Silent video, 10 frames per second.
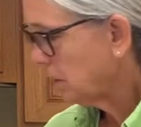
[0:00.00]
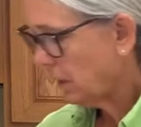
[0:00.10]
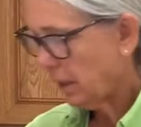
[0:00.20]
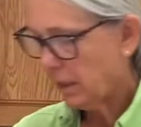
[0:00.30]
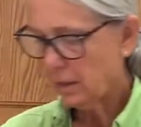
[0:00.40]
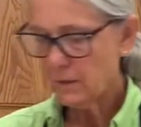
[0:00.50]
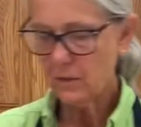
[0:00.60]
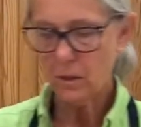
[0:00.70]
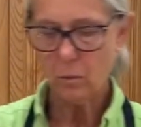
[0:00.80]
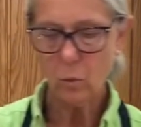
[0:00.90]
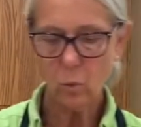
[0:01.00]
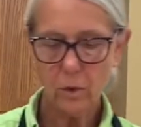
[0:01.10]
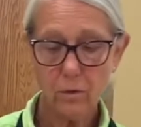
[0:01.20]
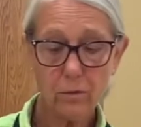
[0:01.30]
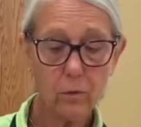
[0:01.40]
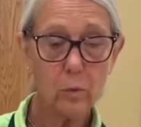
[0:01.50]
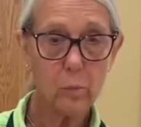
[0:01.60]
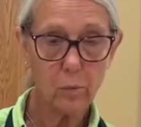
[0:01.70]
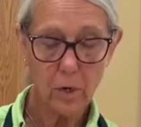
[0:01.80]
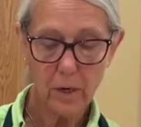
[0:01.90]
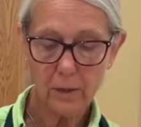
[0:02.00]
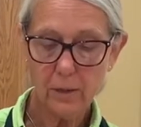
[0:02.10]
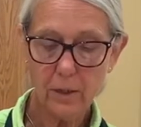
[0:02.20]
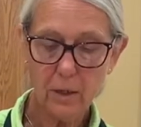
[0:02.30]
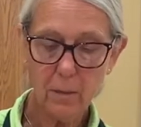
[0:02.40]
to add some wonderful broccoli